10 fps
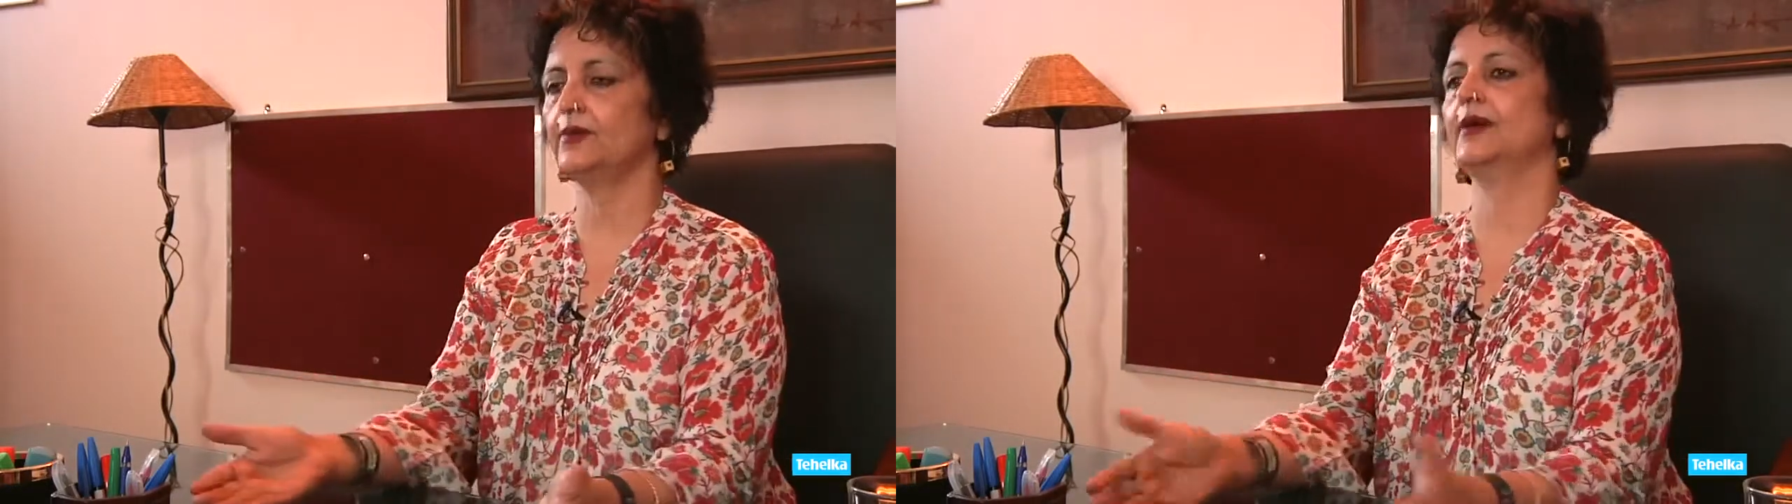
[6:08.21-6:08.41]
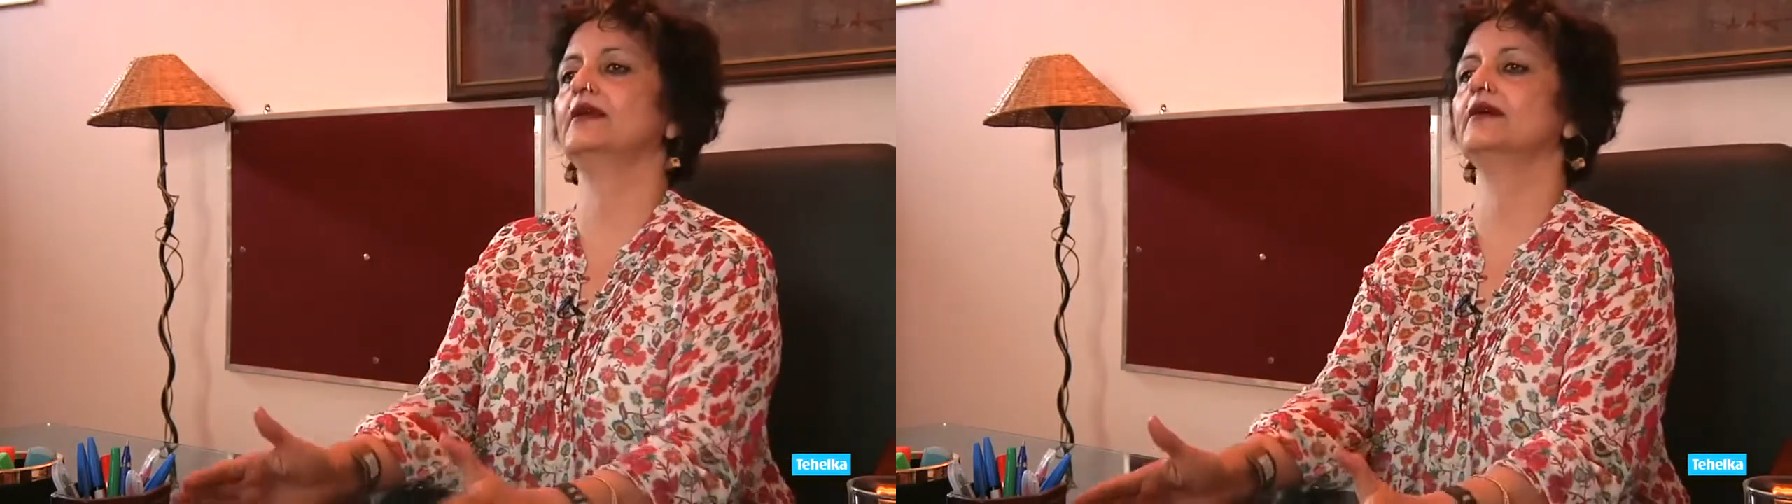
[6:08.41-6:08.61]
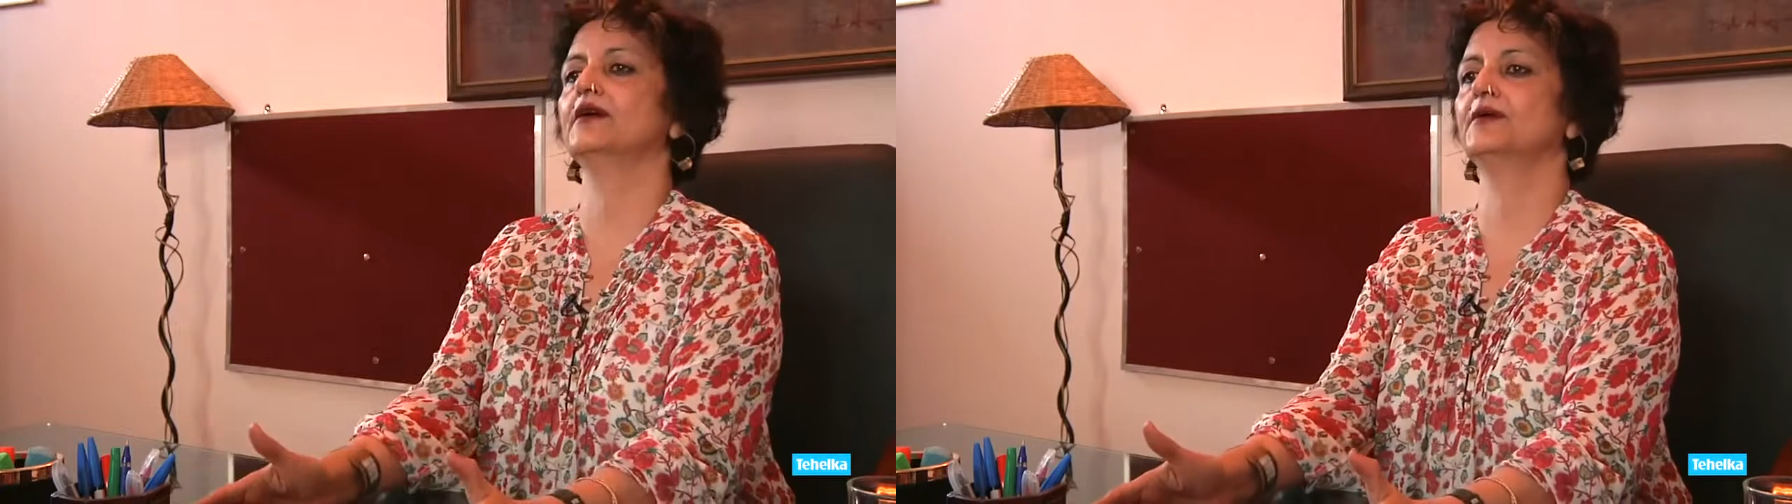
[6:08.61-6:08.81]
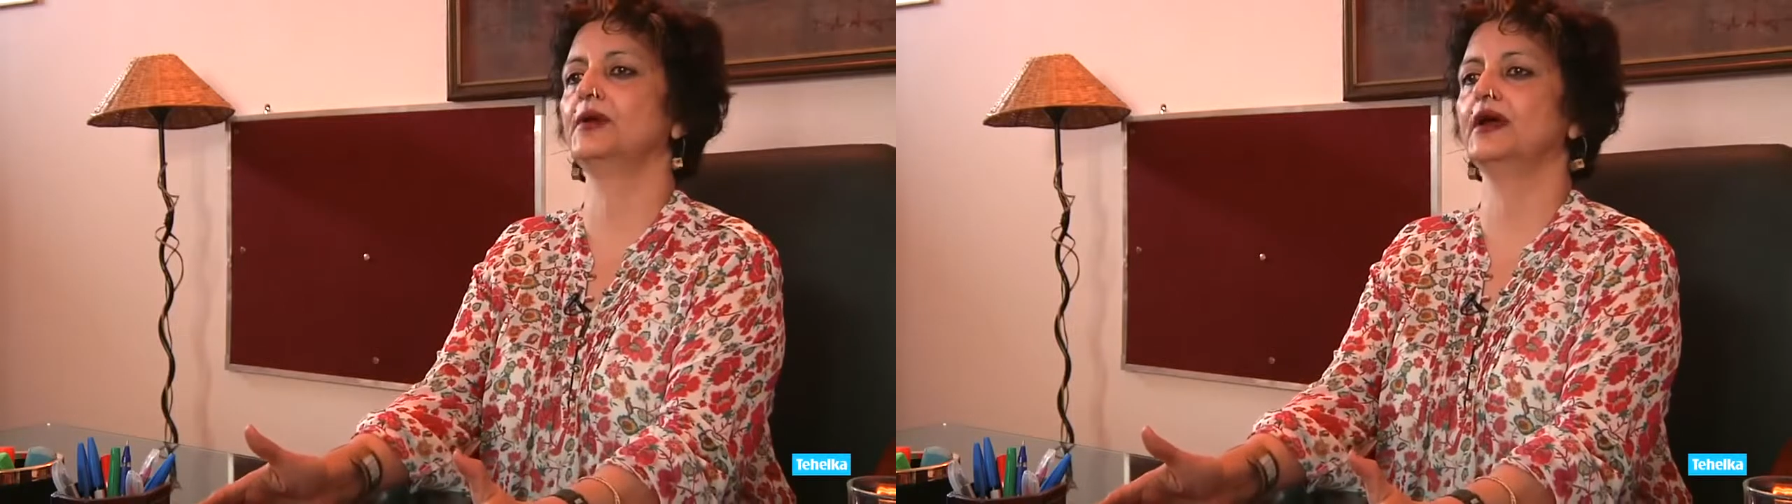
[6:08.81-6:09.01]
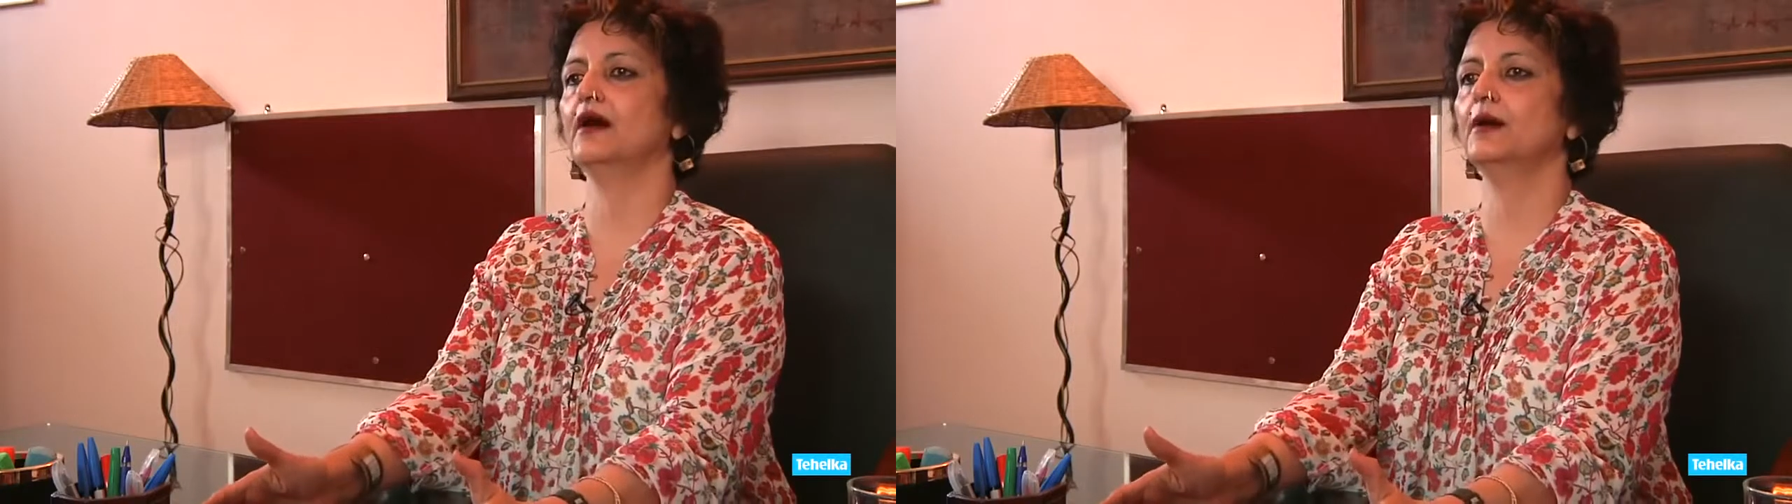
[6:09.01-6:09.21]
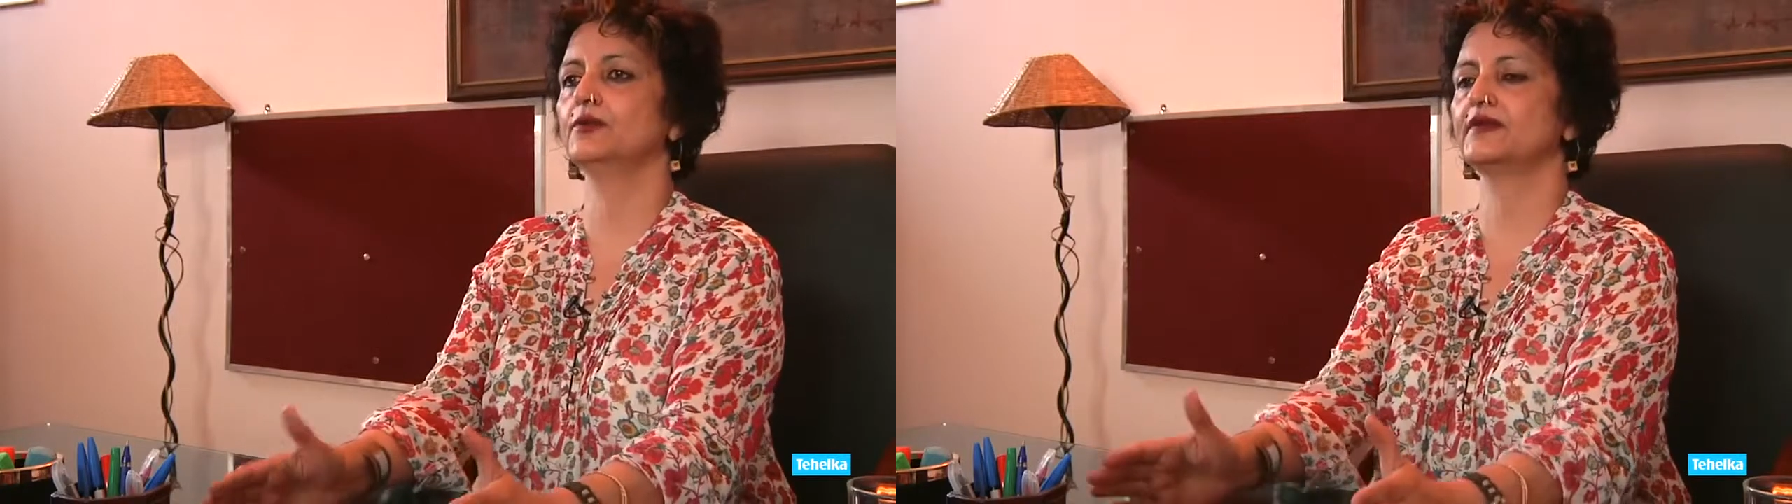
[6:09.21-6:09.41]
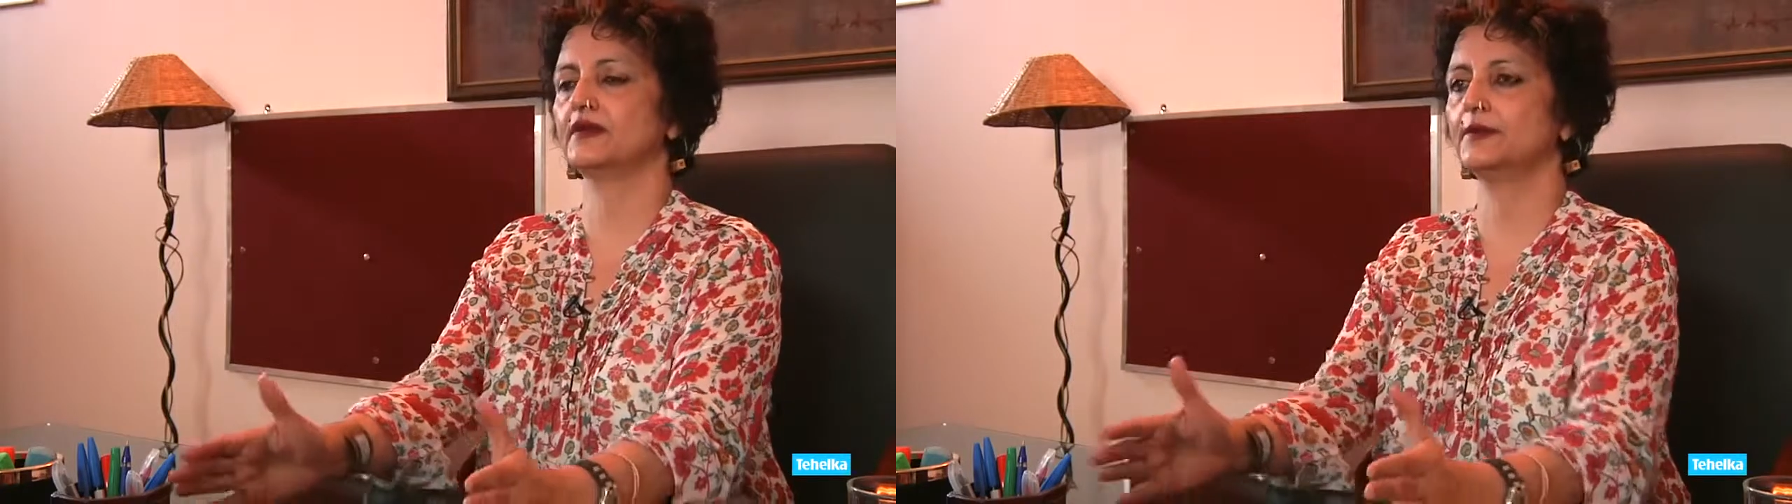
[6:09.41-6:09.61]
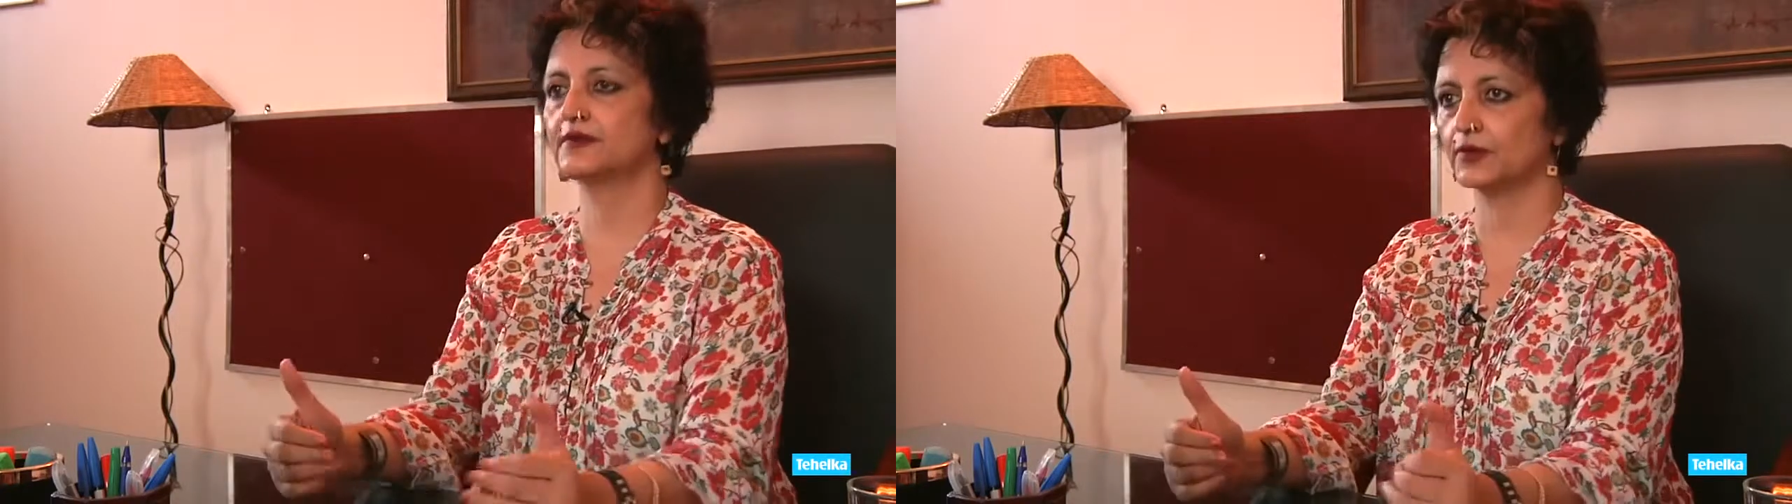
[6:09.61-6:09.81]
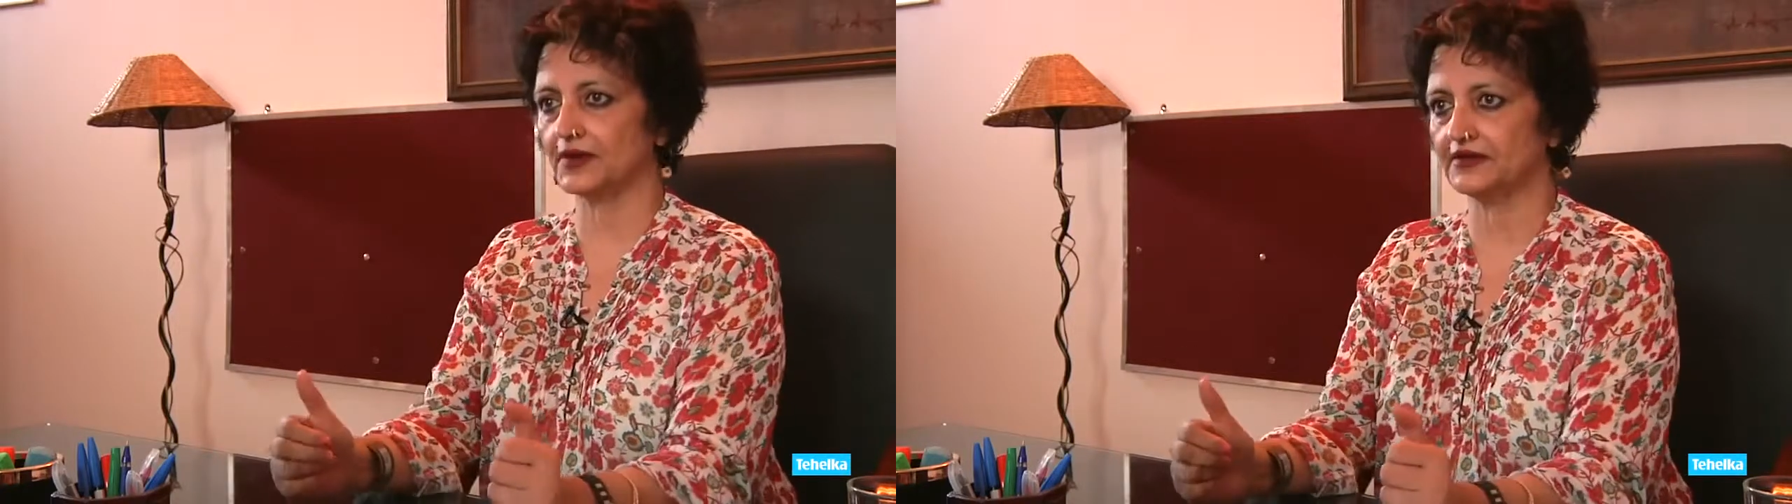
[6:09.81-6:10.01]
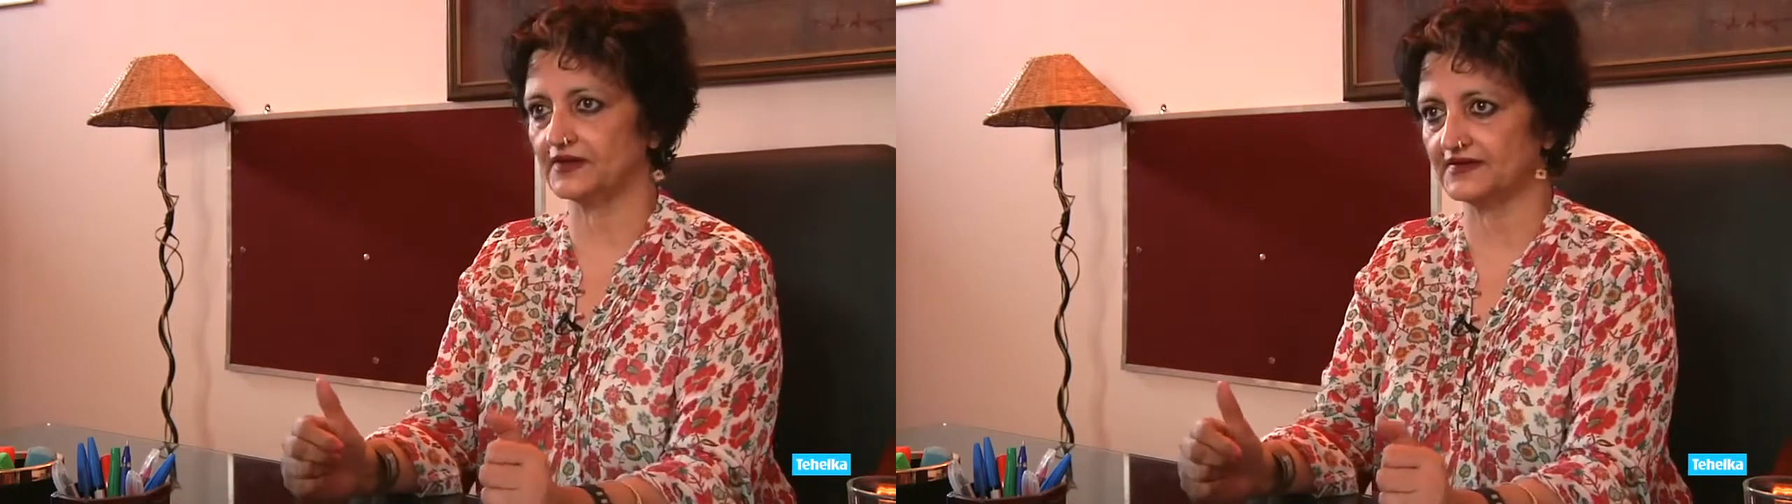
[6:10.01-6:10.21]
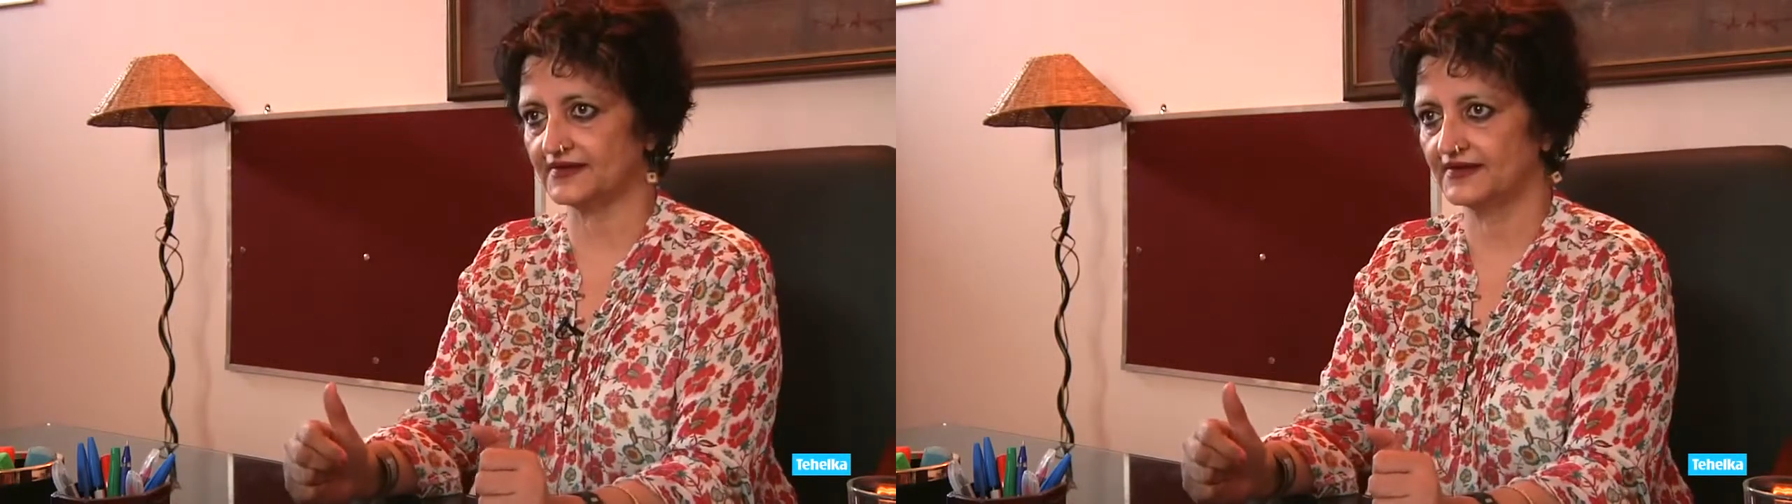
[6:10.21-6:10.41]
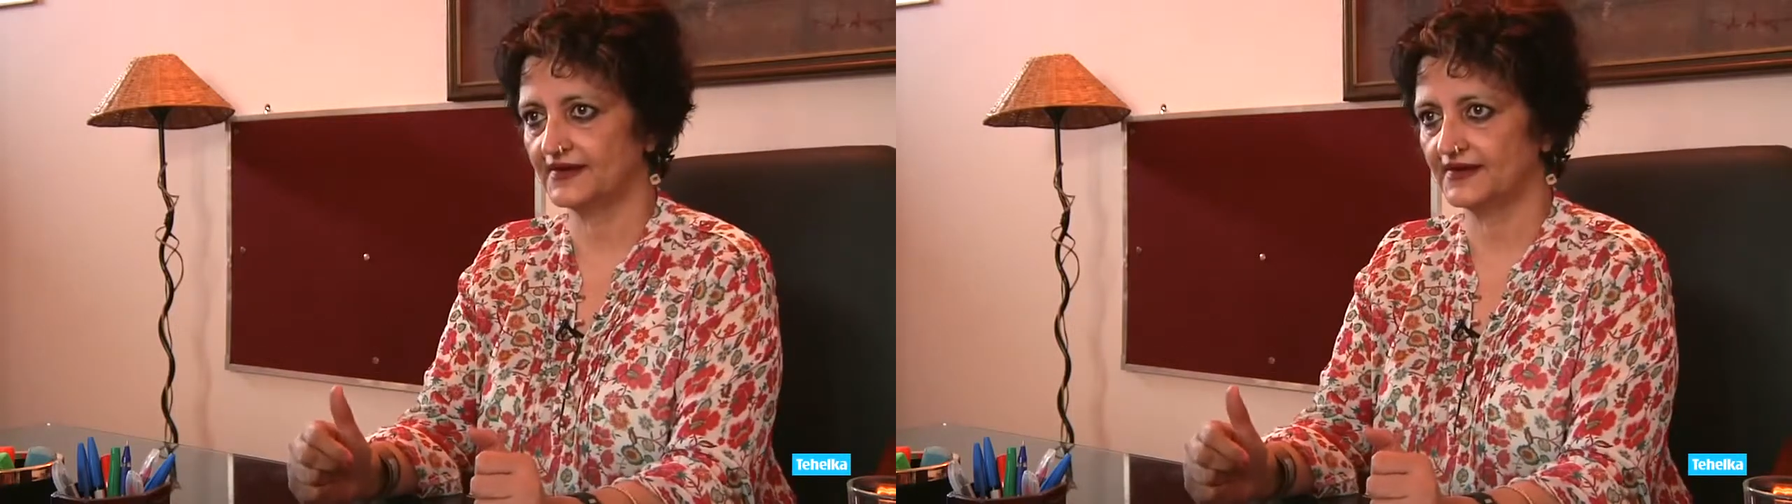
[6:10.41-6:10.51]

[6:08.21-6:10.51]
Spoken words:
well, here we are, Muslims, look at us.